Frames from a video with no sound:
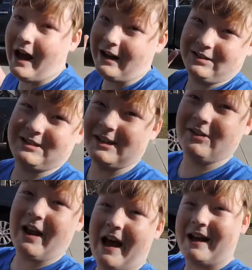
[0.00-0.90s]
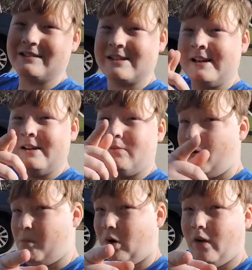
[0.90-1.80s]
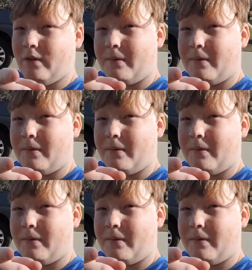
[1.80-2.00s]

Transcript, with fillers: I'll see you guys when we're on the